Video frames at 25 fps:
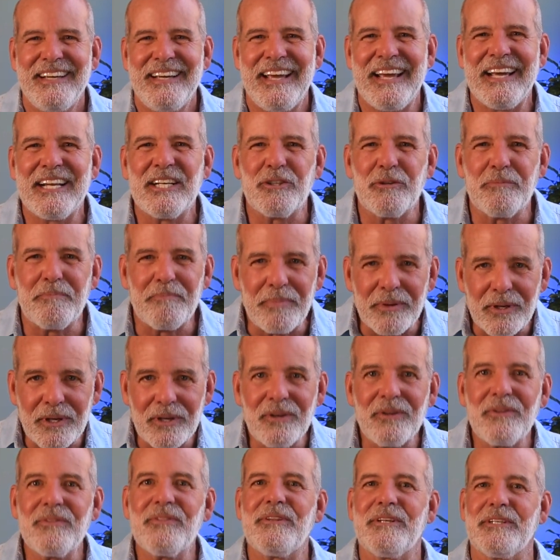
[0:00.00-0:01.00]
and to
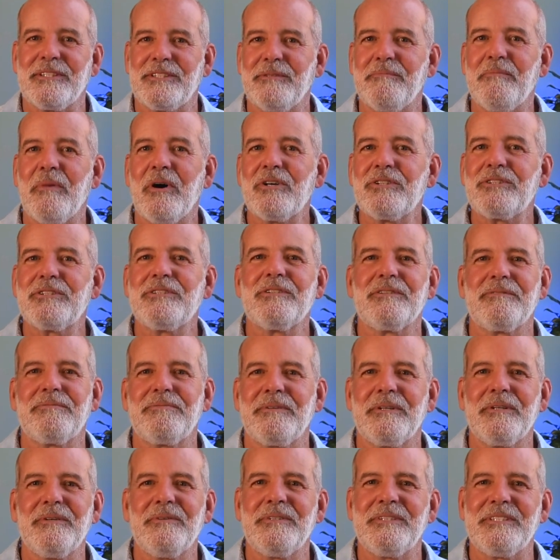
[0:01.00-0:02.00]
build this emotional
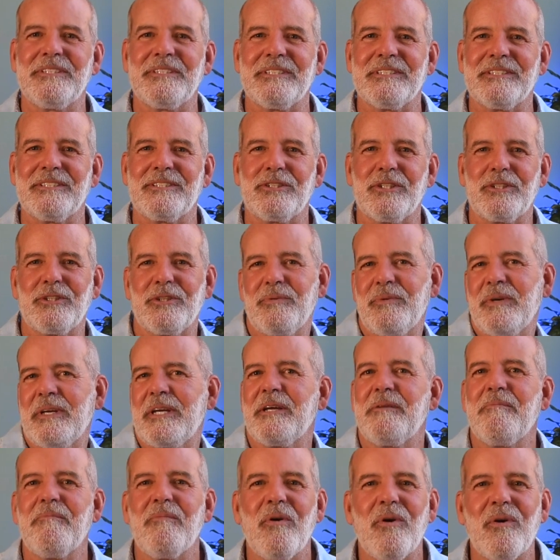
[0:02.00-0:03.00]
fluency so that we
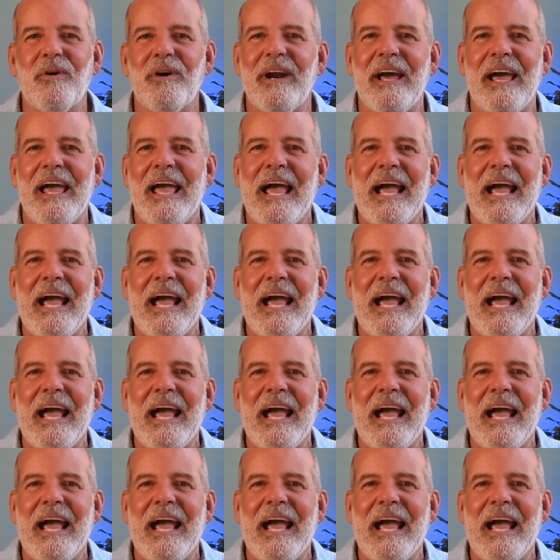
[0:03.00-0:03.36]
can more